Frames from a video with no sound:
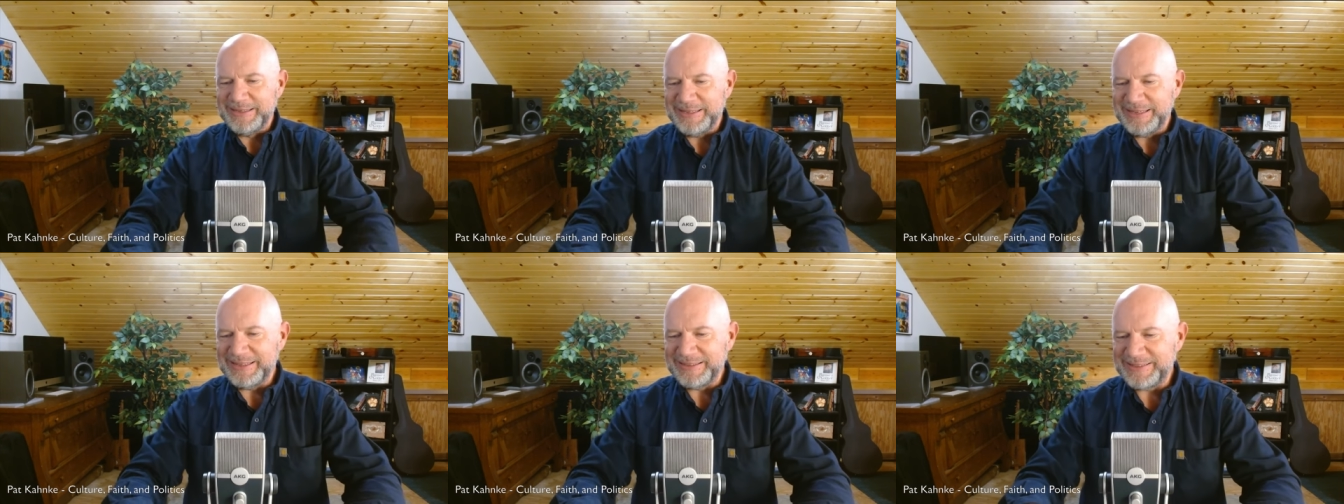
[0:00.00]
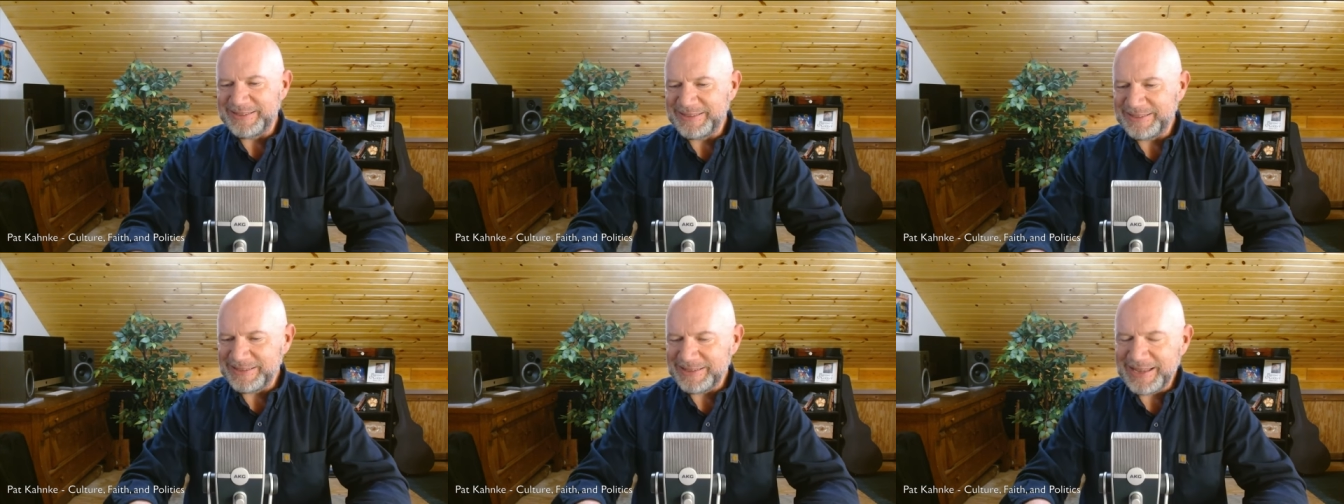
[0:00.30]

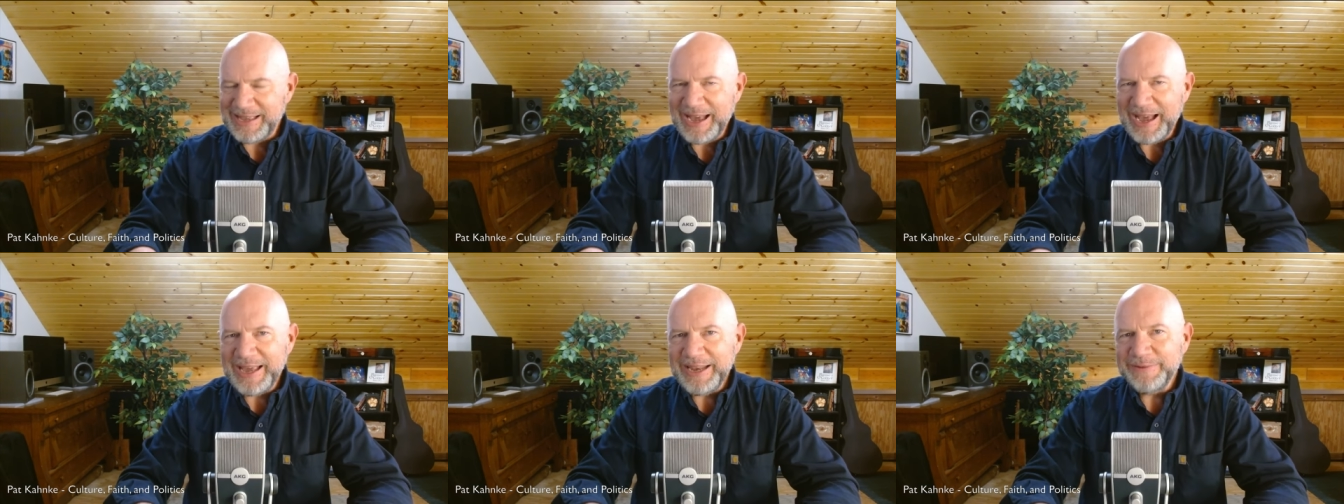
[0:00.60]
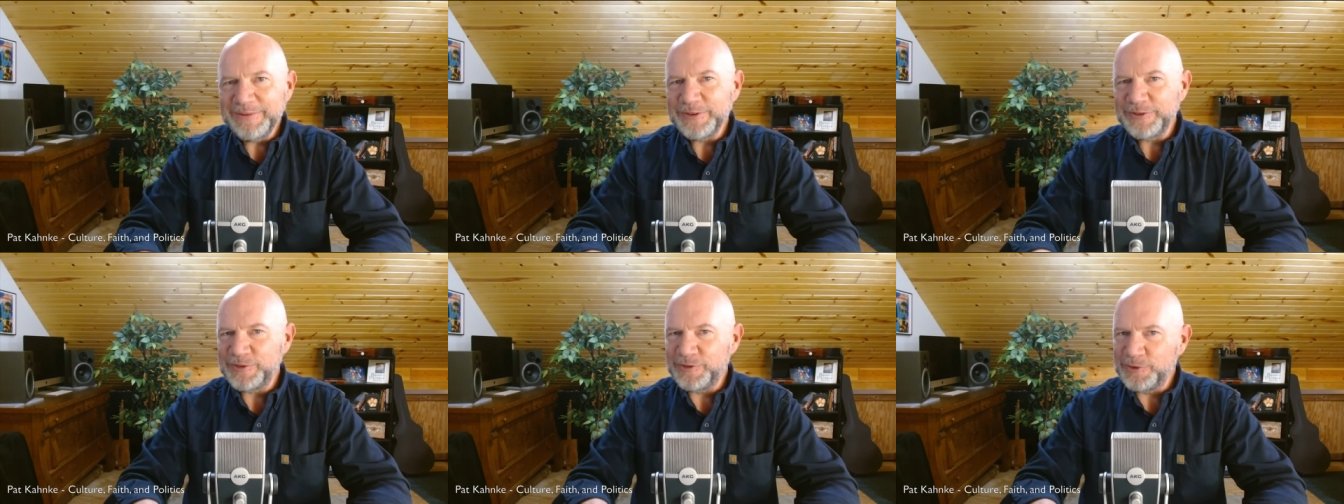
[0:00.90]
It's kind
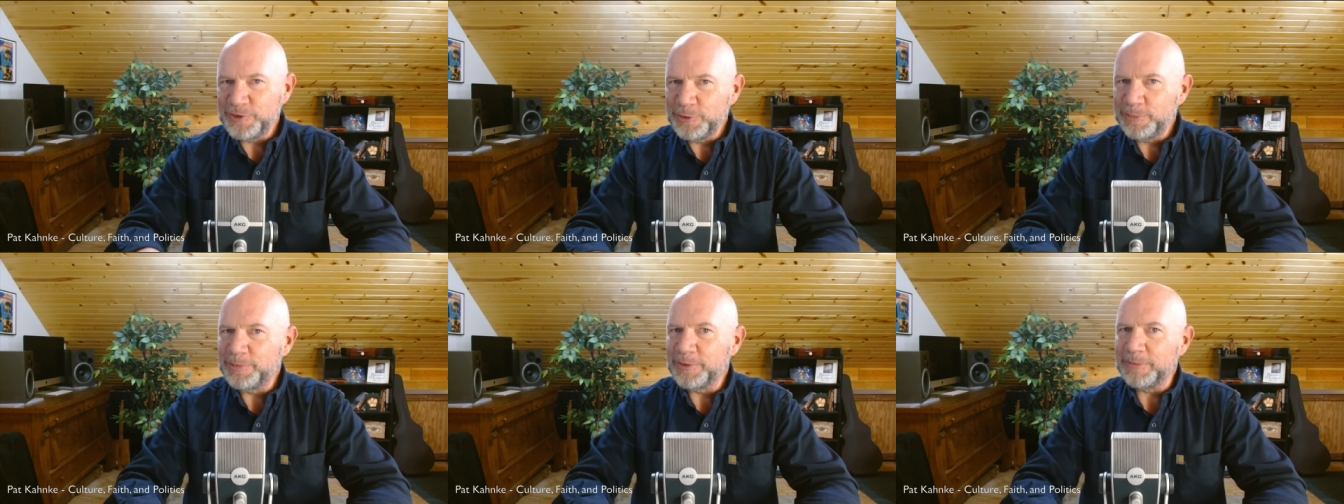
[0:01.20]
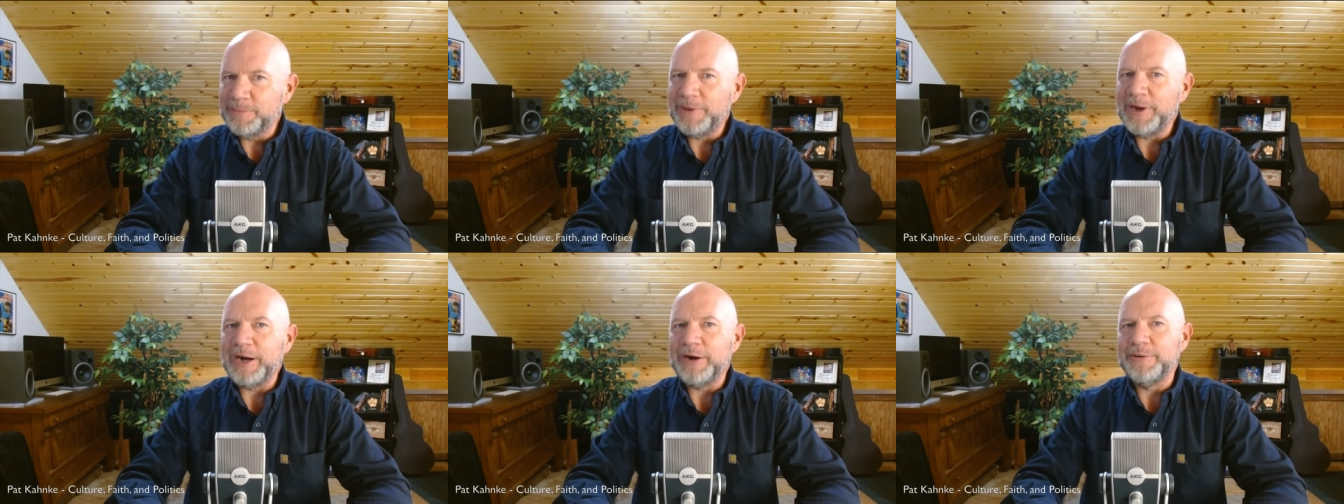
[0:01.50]
of a
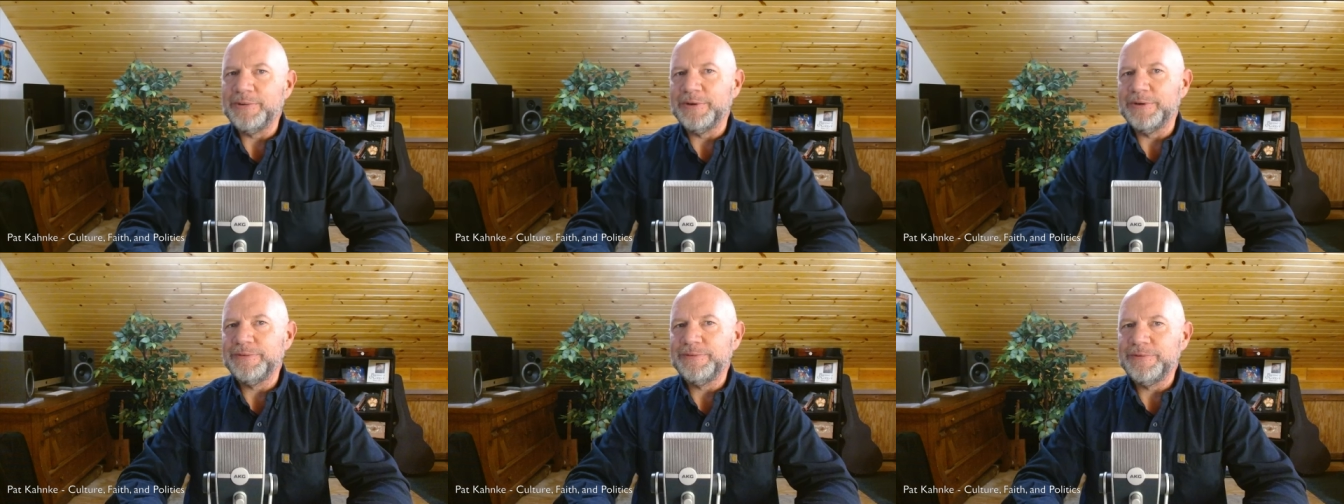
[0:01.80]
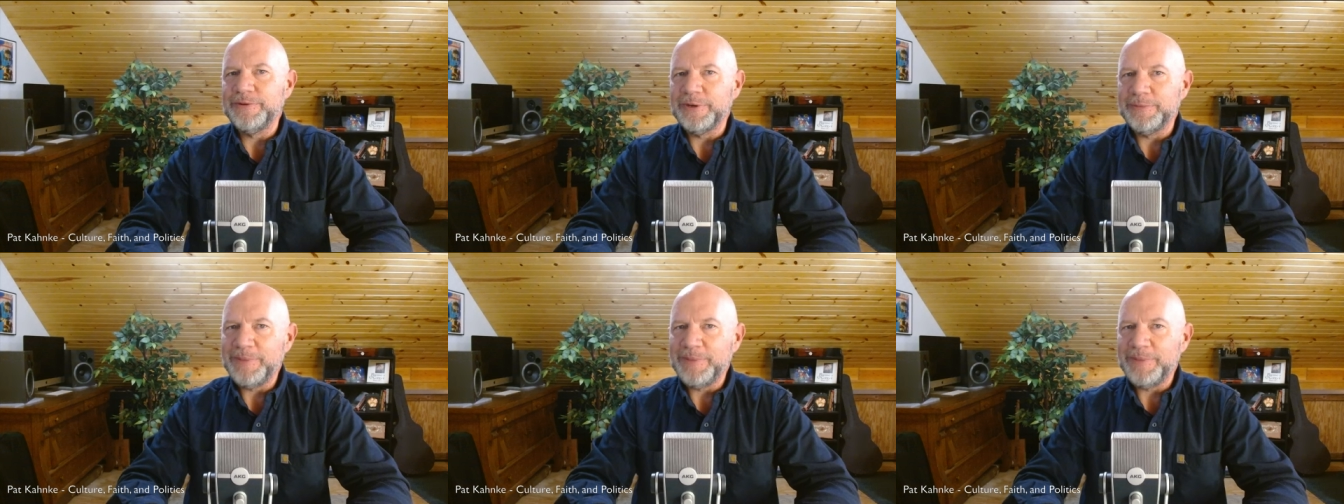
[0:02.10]
superpower for